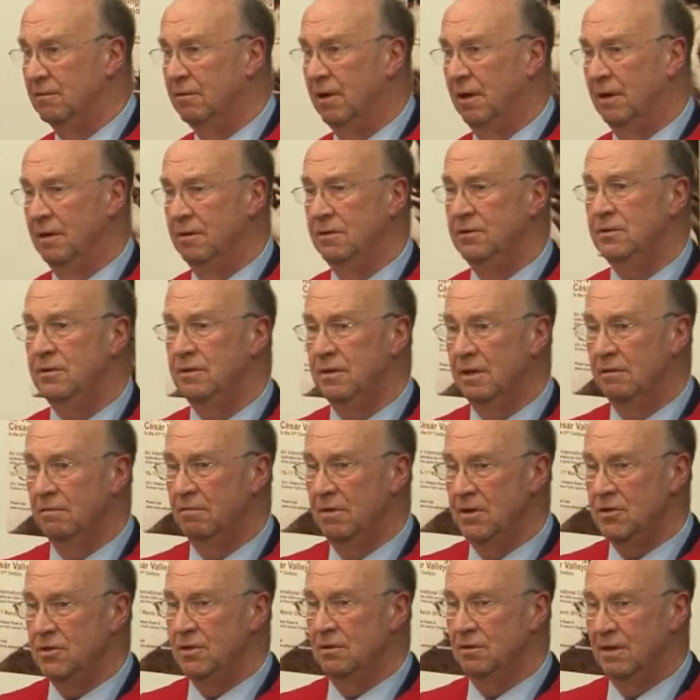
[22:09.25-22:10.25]
roads, the
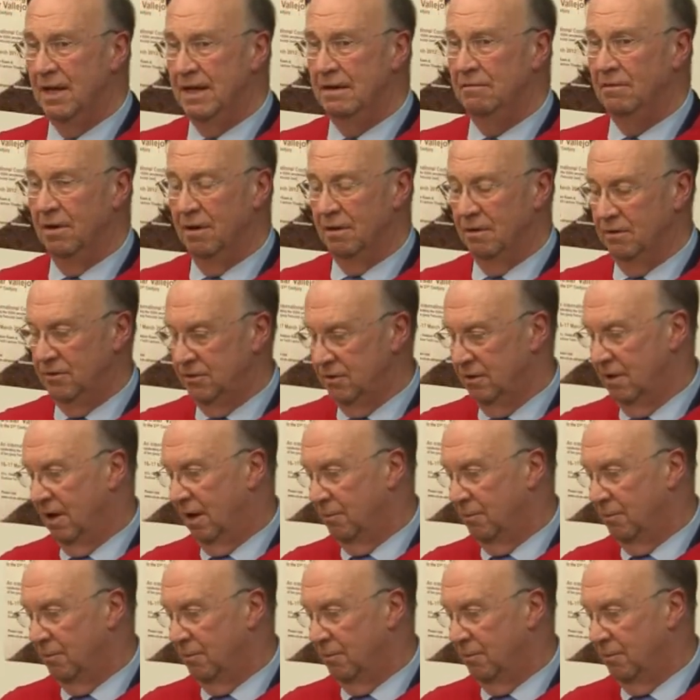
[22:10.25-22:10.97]
original A roads,